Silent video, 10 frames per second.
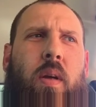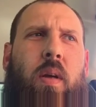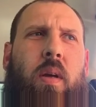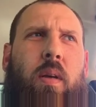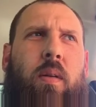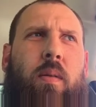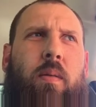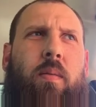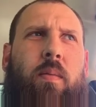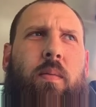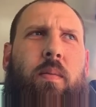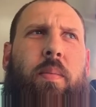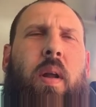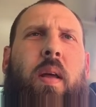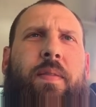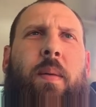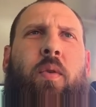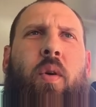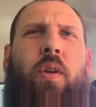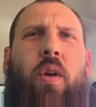But if I'm
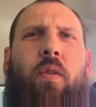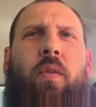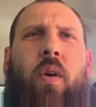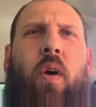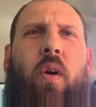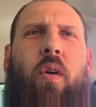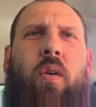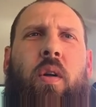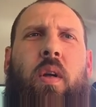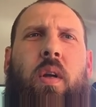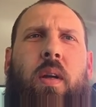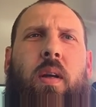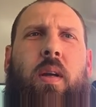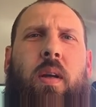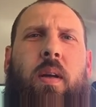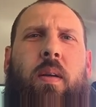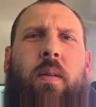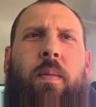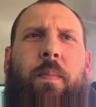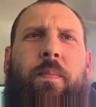going to use a call,
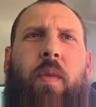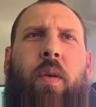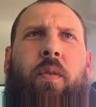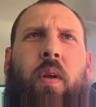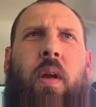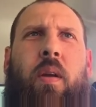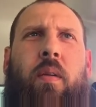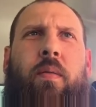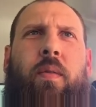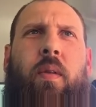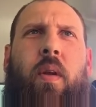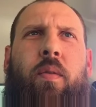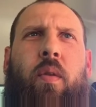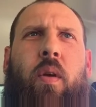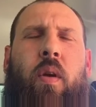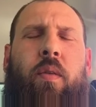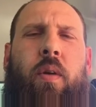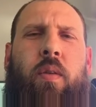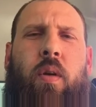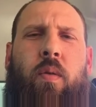those are the calls
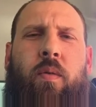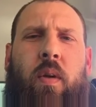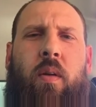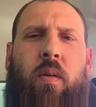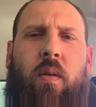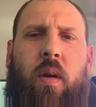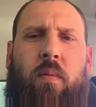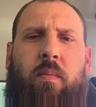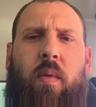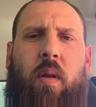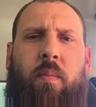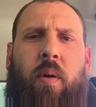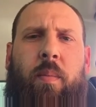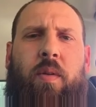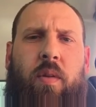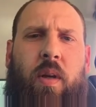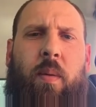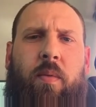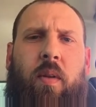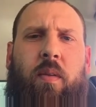I'll use, and pretty much the
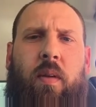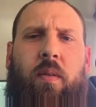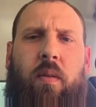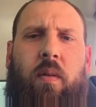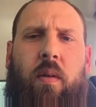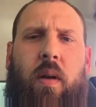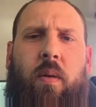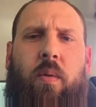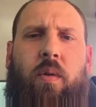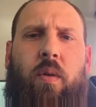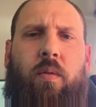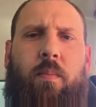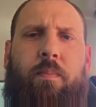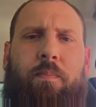times of the season that I will use them.